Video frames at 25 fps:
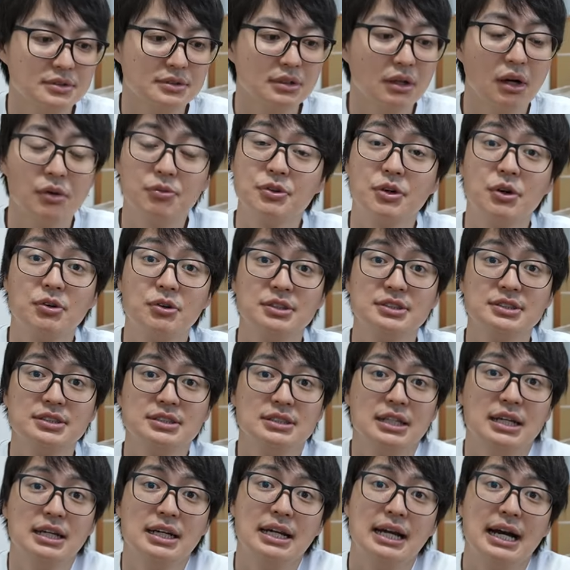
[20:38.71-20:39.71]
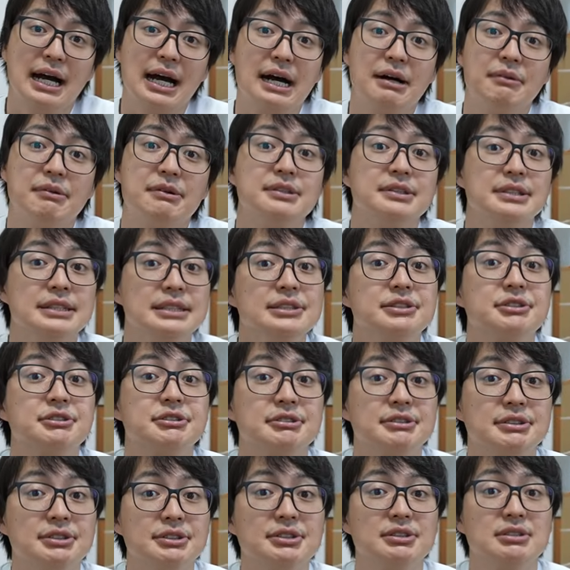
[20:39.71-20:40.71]
Of course, I will
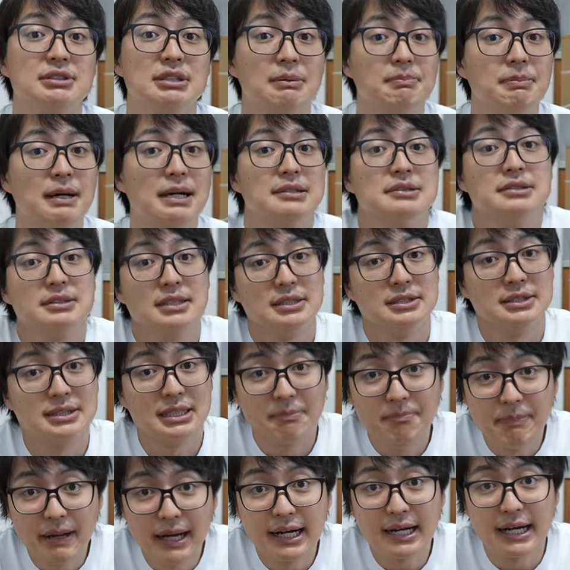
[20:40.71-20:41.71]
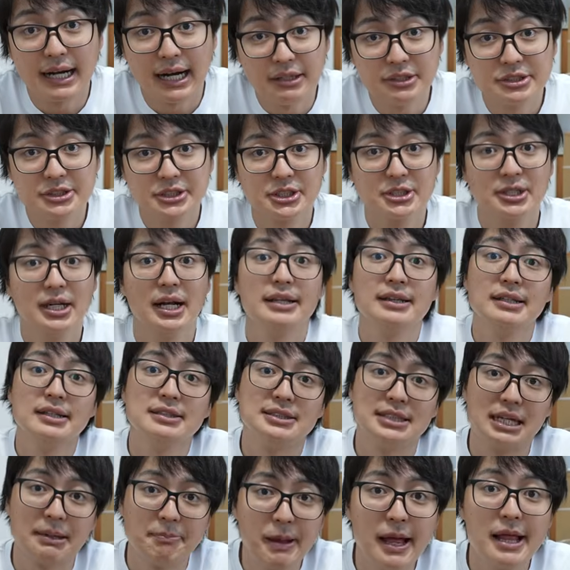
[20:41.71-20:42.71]
introduce about the Japan culture and the
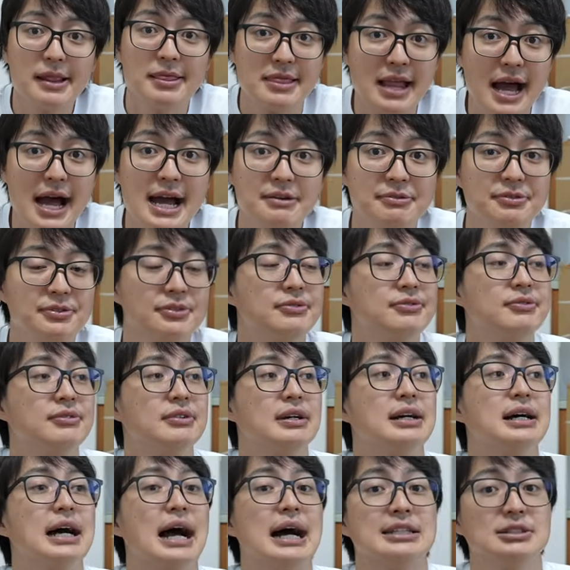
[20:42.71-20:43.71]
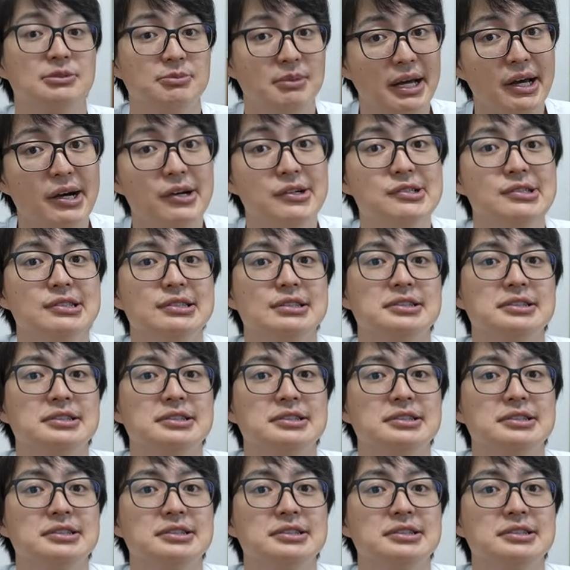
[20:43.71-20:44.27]
Japan life as well.